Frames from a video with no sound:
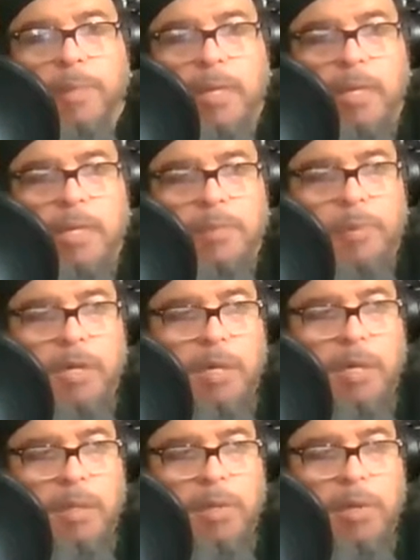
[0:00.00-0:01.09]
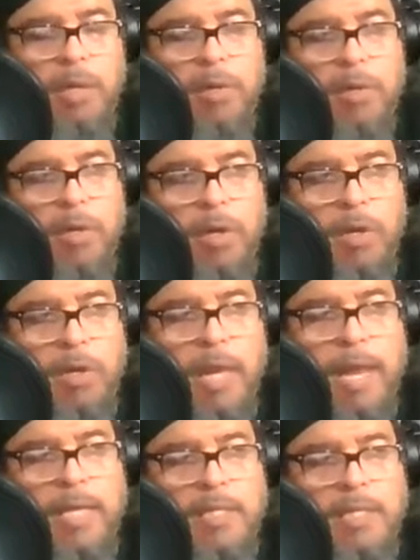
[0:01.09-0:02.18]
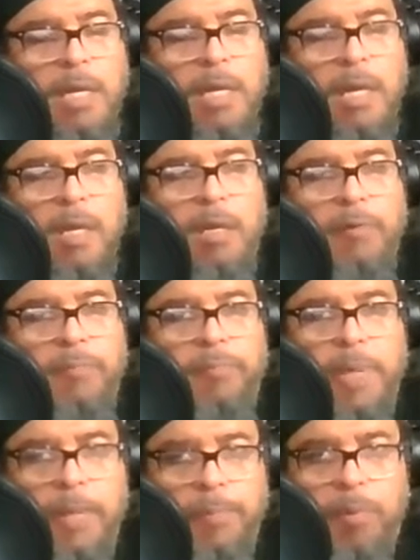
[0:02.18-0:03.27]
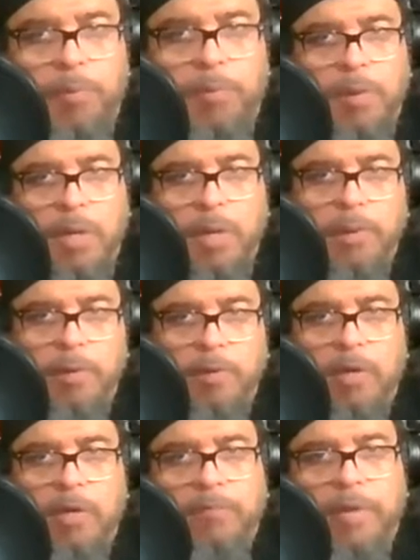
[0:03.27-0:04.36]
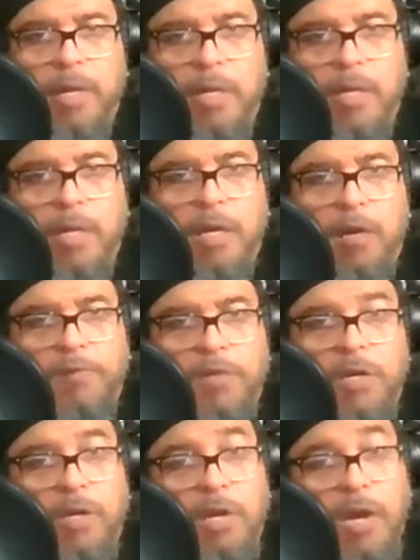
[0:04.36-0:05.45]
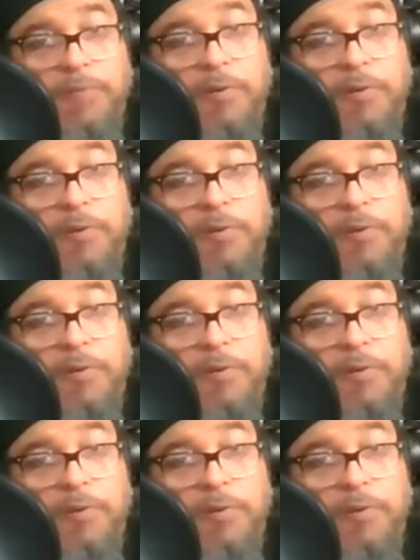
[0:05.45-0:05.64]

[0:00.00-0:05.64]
like this, putting together a good cast of people come out to an event, and then all of a sudden you have